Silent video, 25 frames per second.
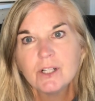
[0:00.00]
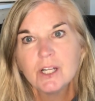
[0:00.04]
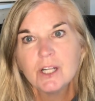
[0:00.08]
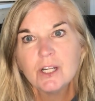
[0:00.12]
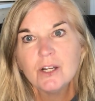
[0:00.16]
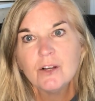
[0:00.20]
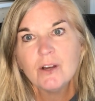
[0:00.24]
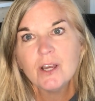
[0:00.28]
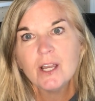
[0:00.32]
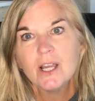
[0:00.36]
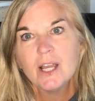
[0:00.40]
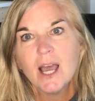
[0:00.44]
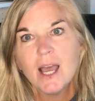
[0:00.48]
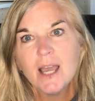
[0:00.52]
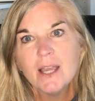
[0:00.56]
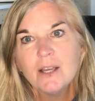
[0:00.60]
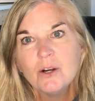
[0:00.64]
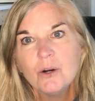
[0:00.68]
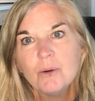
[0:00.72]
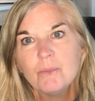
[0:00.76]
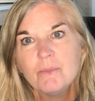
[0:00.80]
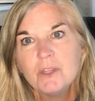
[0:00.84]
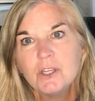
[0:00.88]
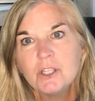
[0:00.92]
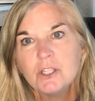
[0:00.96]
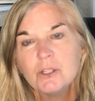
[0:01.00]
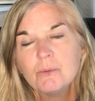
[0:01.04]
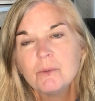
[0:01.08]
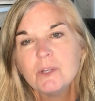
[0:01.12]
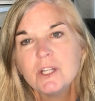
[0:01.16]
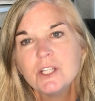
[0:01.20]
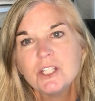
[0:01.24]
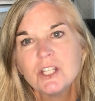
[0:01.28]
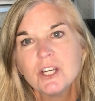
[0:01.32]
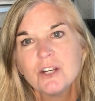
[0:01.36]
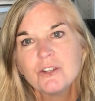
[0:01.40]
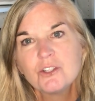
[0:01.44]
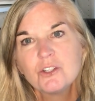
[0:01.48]
I hope that you
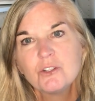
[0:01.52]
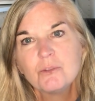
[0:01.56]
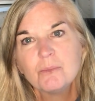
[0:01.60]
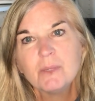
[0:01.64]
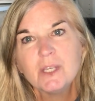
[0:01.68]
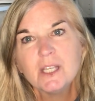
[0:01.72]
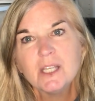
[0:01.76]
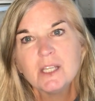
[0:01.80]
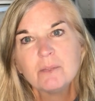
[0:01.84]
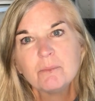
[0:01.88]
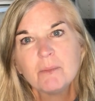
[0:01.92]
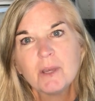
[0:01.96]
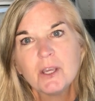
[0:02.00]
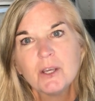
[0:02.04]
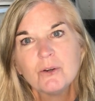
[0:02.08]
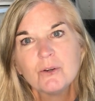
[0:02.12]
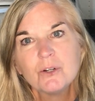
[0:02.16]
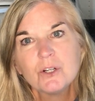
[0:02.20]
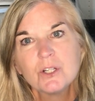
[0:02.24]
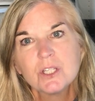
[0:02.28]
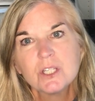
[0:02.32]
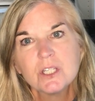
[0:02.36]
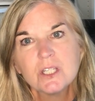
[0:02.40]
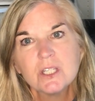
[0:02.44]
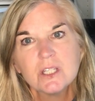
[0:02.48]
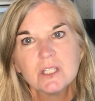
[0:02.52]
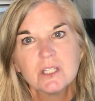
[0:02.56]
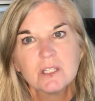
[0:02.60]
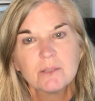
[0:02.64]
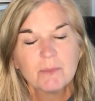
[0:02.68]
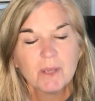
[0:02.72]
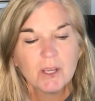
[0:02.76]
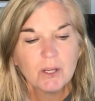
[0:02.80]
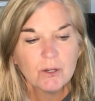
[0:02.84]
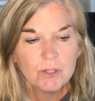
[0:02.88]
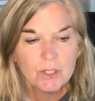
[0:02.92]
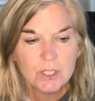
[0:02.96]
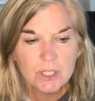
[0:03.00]
reach out to me and my horses
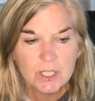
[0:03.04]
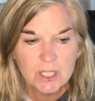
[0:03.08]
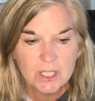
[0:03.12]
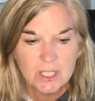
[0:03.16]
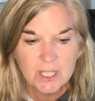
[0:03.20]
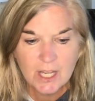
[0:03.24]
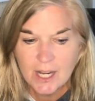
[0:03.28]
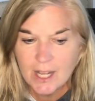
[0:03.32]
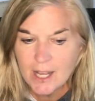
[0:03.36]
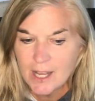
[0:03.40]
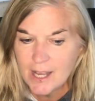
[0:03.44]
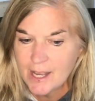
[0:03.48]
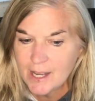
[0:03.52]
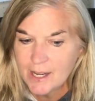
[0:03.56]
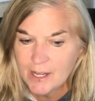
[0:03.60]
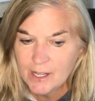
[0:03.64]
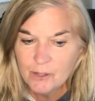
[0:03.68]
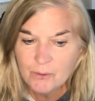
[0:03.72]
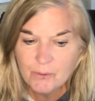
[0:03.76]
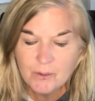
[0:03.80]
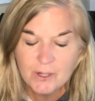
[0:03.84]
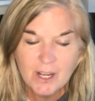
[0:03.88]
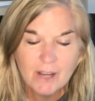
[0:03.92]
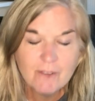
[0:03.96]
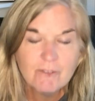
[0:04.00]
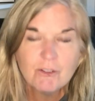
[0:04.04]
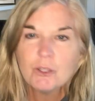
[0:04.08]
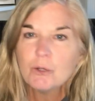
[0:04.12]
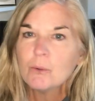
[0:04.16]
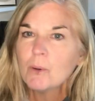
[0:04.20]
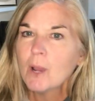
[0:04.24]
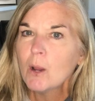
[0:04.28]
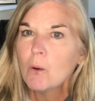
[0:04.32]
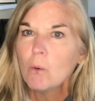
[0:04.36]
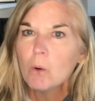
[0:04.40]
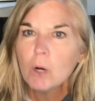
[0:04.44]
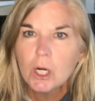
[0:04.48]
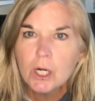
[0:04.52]
and I, or whatever the
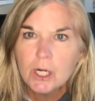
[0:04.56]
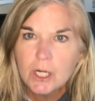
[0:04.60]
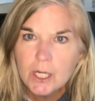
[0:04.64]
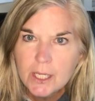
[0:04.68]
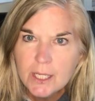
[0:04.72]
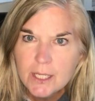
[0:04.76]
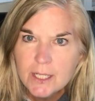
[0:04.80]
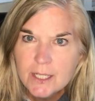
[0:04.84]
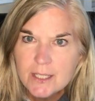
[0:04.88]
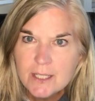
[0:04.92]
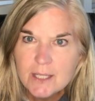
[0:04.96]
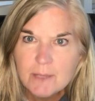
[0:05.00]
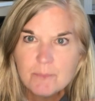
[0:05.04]
right word is.